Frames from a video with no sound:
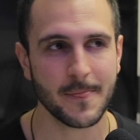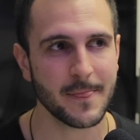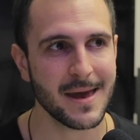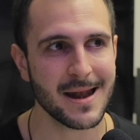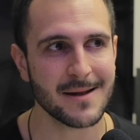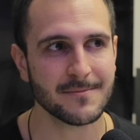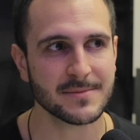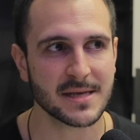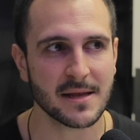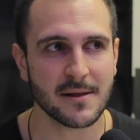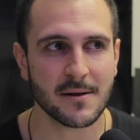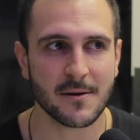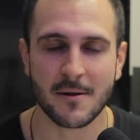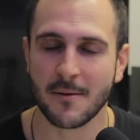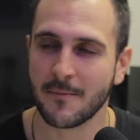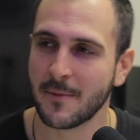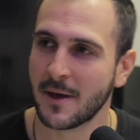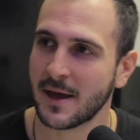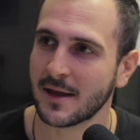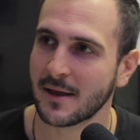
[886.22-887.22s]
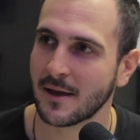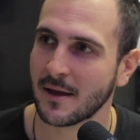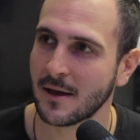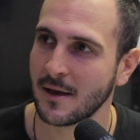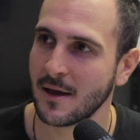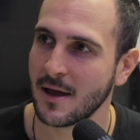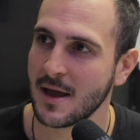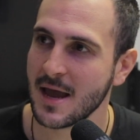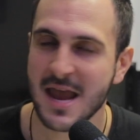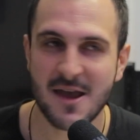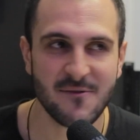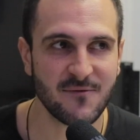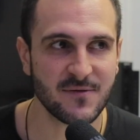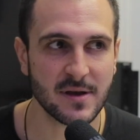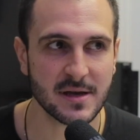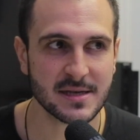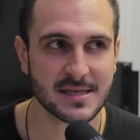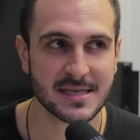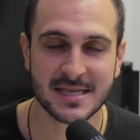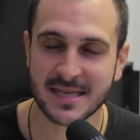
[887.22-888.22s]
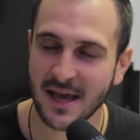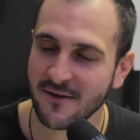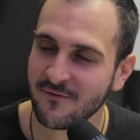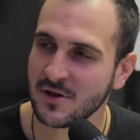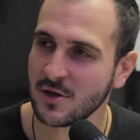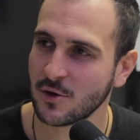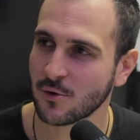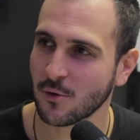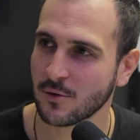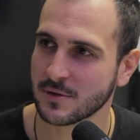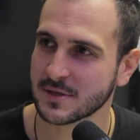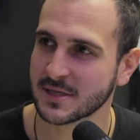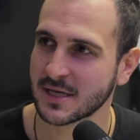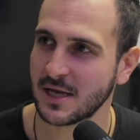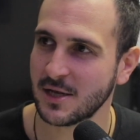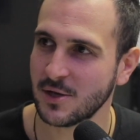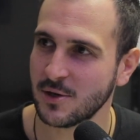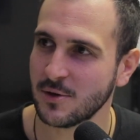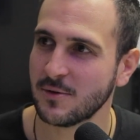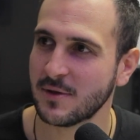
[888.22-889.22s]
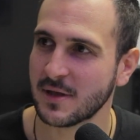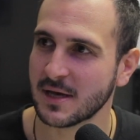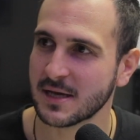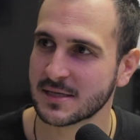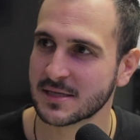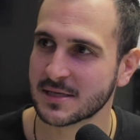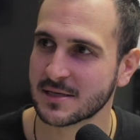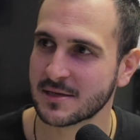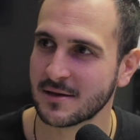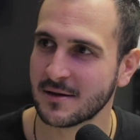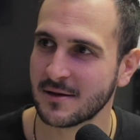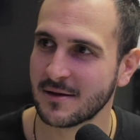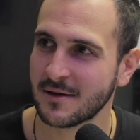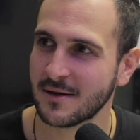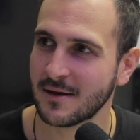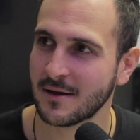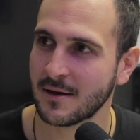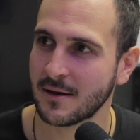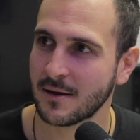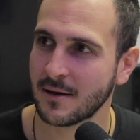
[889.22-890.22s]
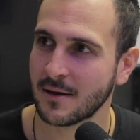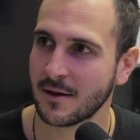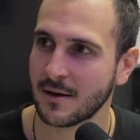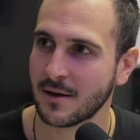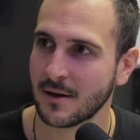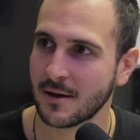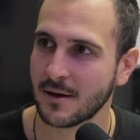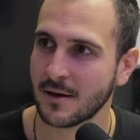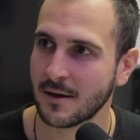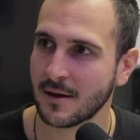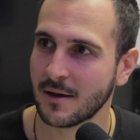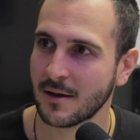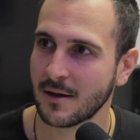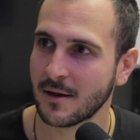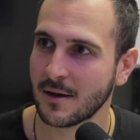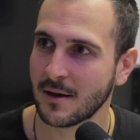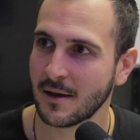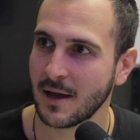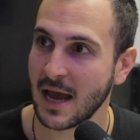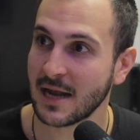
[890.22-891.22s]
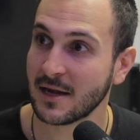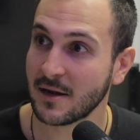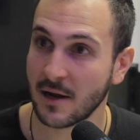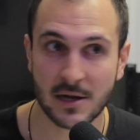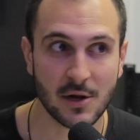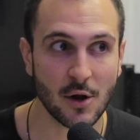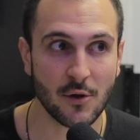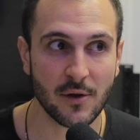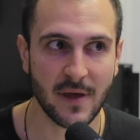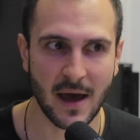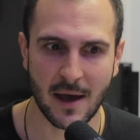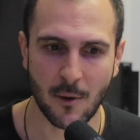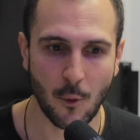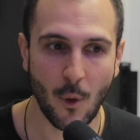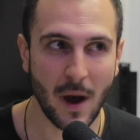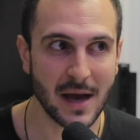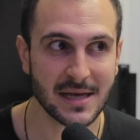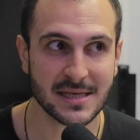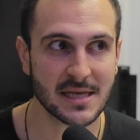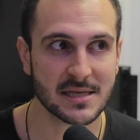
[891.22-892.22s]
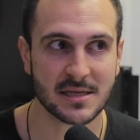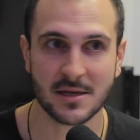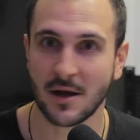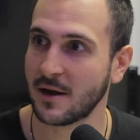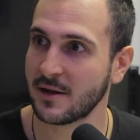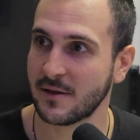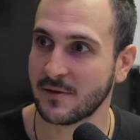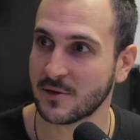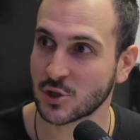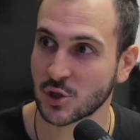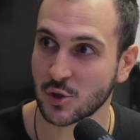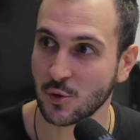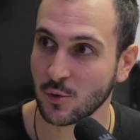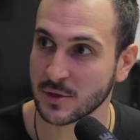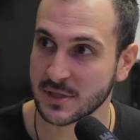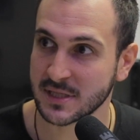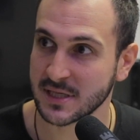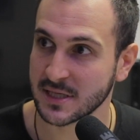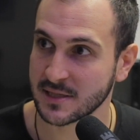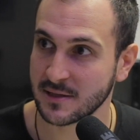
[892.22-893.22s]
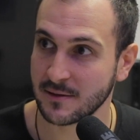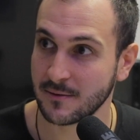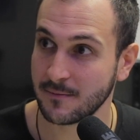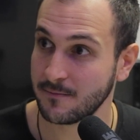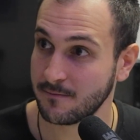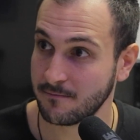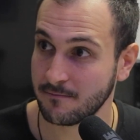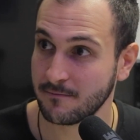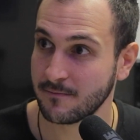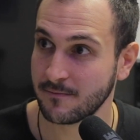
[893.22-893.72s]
And I'm sitting there and I'm like, if 7-year-olds can do this, and not only that, why is this not in the school system?